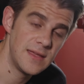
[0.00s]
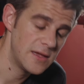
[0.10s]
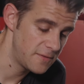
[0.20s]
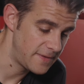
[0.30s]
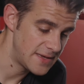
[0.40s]
the
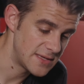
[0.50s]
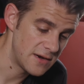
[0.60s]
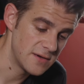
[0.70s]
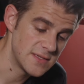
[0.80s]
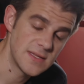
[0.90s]
interface
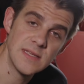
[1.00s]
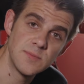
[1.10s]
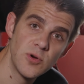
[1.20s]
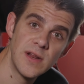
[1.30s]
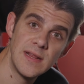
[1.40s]
there is
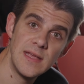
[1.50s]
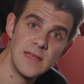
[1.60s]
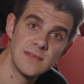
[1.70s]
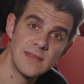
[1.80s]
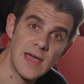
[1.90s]
pretty
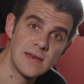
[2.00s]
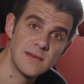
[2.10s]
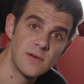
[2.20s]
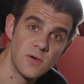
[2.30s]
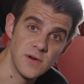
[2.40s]
neat that
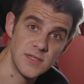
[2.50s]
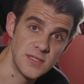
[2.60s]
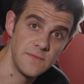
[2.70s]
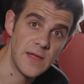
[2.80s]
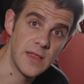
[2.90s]
Orange is
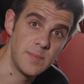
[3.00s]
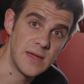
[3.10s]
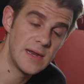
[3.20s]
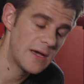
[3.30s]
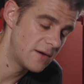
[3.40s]

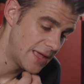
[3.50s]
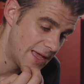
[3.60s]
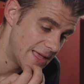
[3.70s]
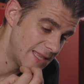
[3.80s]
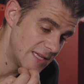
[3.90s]
developing. Now,
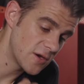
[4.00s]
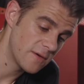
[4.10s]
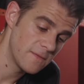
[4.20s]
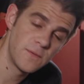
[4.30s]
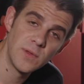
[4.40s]
things
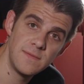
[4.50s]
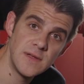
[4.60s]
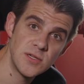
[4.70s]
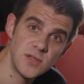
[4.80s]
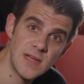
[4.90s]
aren't fully
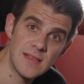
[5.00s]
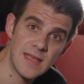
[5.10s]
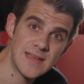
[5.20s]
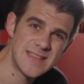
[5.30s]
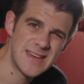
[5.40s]
featured yet.
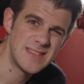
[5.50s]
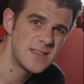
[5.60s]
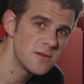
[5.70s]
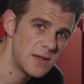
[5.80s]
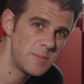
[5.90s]
Like I said, it's
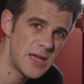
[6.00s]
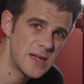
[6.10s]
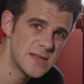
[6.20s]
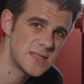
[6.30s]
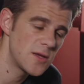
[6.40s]
still in
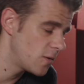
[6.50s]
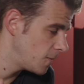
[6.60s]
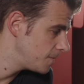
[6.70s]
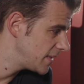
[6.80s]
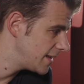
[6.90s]
beta, so
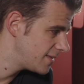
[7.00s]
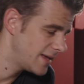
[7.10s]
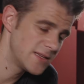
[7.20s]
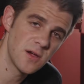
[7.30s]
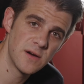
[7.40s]

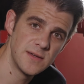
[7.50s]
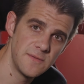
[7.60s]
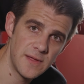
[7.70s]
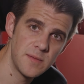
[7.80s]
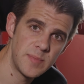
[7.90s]
things are
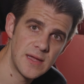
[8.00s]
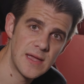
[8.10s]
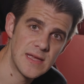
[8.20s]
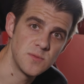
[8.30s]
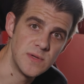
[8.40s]
developing
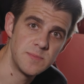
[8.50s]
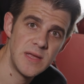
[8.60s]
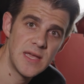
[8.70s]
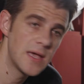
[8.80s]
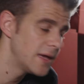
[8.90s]
as we
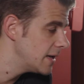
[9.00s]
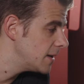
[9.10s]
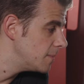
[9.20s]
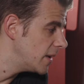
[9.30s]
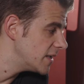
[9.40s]
speak.
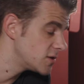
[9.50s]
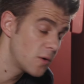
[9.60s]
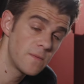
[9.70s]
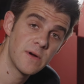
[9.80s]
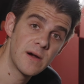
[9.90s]
But
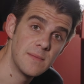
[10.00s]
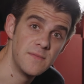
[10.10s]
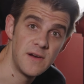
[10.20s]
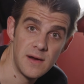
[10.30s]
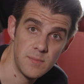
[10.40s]
so far, I'm
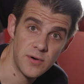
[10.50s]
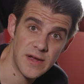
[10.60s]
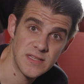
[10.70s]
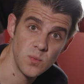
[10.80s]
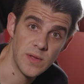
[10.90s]
very
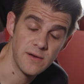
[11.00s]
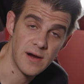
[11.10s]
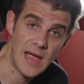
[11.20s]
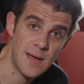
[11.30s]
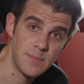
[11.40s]
impressed with their
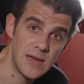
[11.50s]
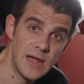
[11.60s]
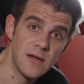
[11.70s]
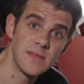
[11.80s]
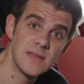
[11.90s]
app and
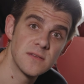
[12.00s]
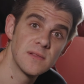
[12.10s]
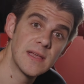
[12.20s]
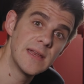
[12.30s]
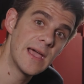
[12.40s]
how things are
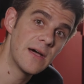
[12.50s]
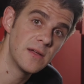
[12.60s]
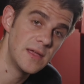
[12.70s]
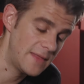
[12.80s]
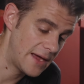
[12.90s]
laid out
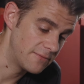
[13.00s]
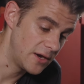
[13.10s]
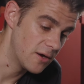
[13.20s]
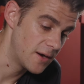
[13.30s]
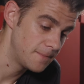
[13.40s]
in that regard.